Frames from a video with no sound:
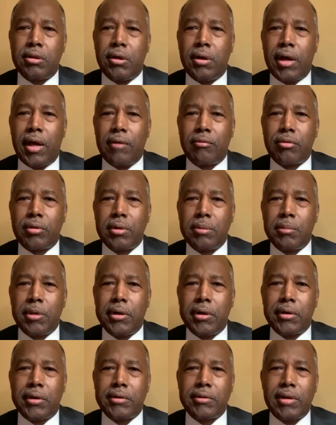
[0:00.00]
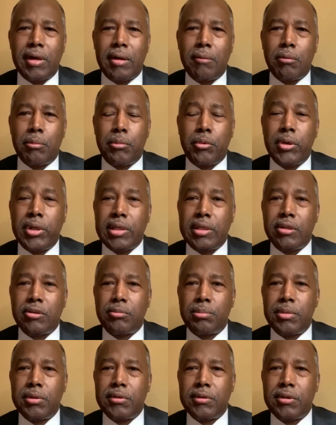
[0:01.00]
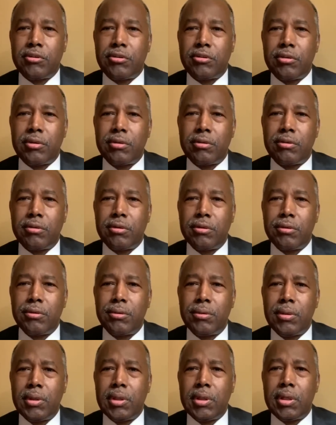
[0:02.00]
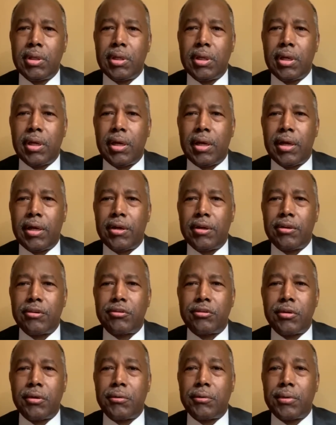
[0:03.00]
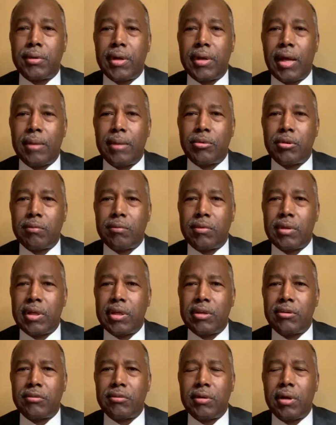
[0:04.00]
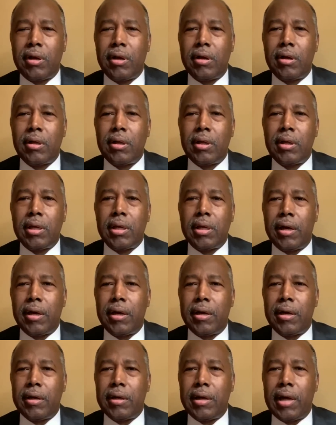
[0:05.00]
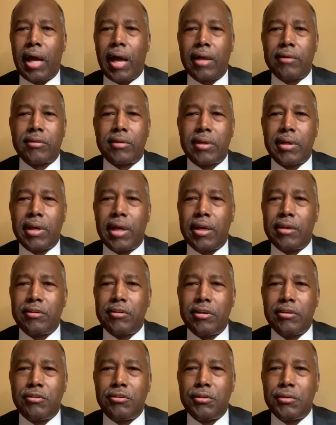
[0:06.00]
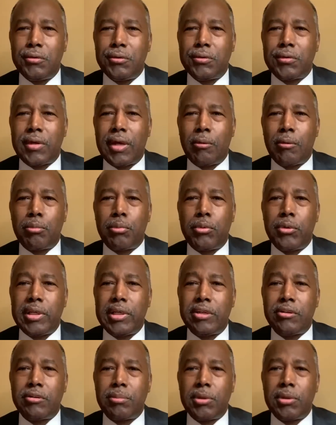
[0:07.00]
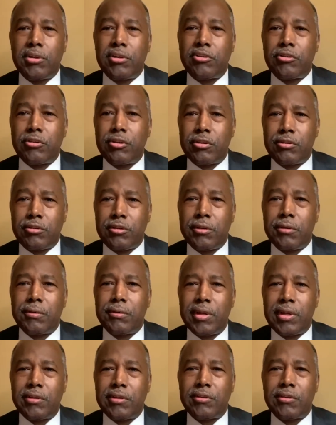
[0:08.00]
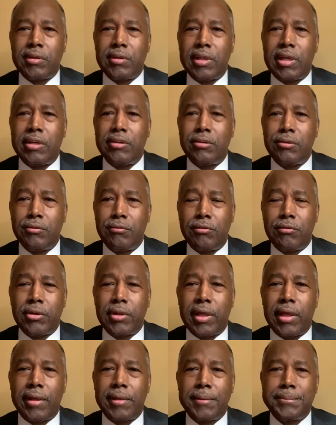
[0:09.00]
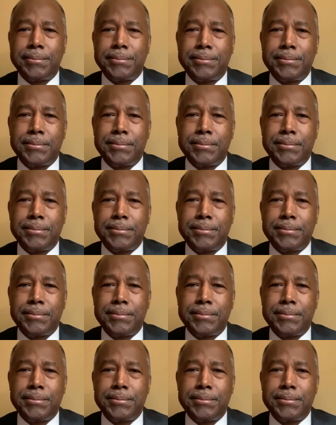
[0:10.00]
you know, African Americans have a predisposition to certain types of things. Ashkenazi Jews have a predisposition to certain things. They do for that.